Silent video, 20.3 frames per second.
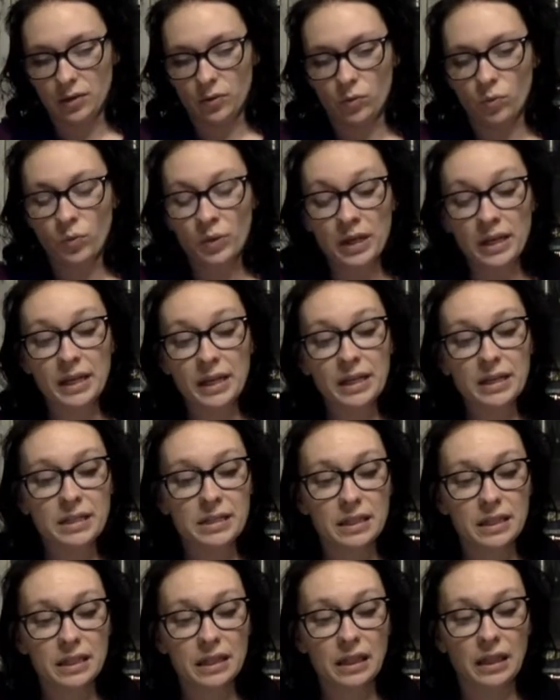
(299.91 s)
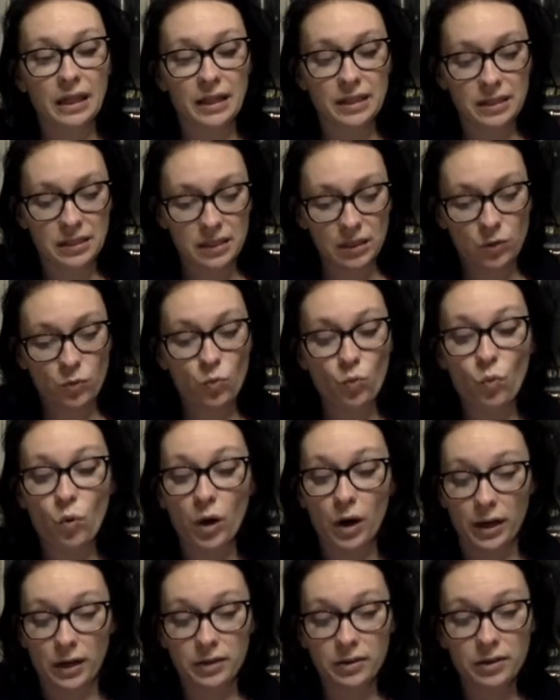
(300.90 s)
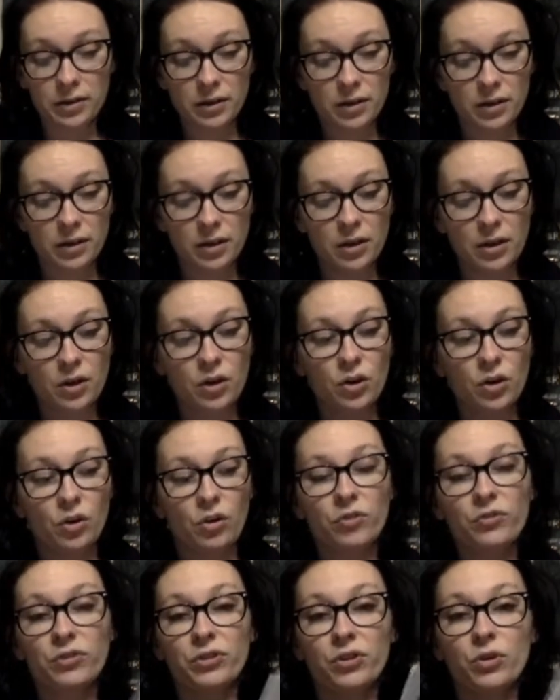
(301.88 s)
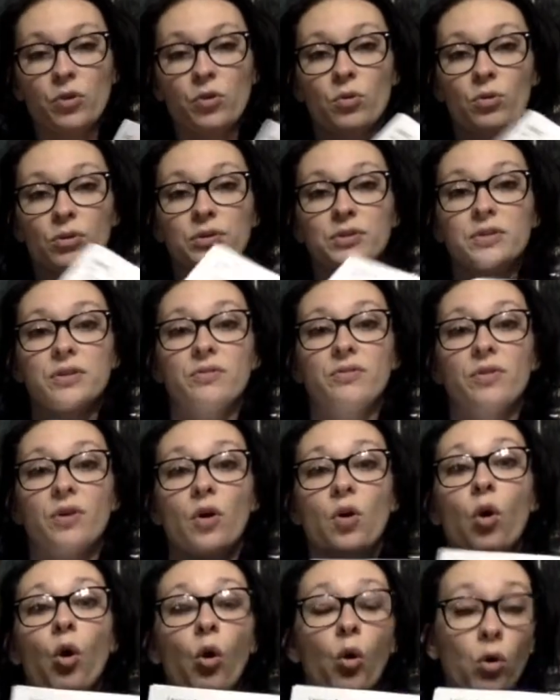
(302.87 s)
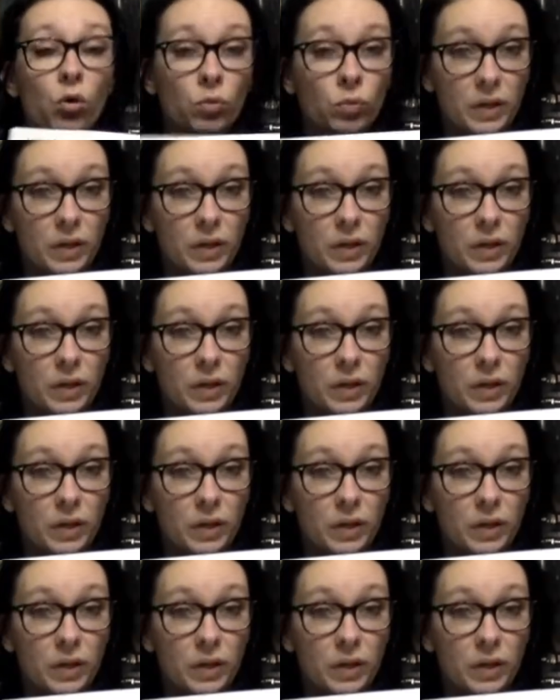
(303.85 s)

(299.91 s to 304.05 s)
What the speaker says: we did lesson 1 over the course of a whole